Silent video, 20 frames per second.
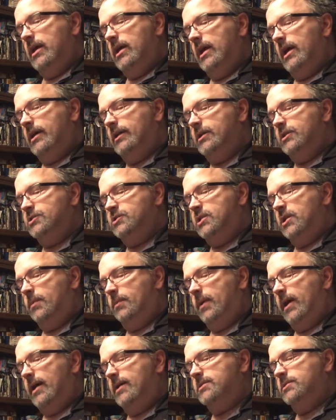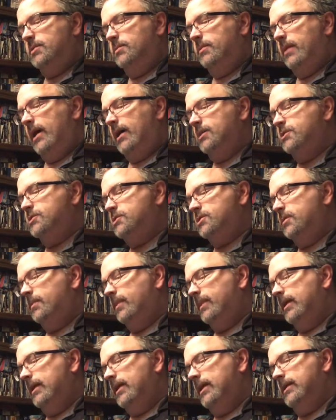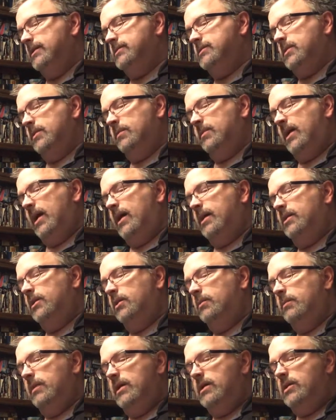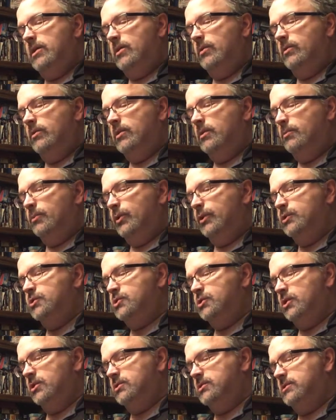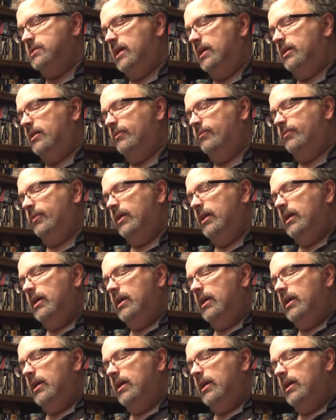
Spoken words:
and a chip hat to match, and some cotton to make you and the boys' shirts out of,